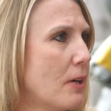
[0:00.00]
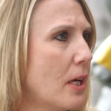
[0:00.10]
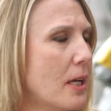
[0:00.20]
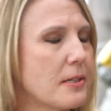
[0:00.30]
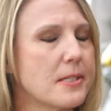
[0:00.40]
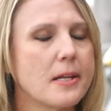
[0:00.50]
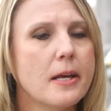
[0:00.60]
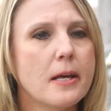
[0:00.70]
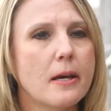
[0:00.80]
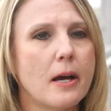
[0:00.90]
Yes, it is.
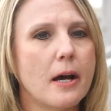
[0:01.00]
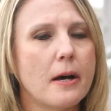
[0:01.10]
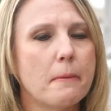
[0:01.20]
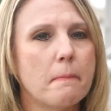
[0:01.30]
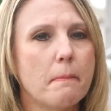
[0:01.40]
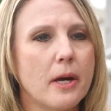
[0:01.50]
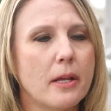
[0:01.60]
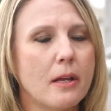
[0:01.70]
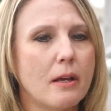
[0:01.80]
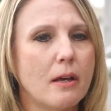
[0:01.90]
Same. Um, but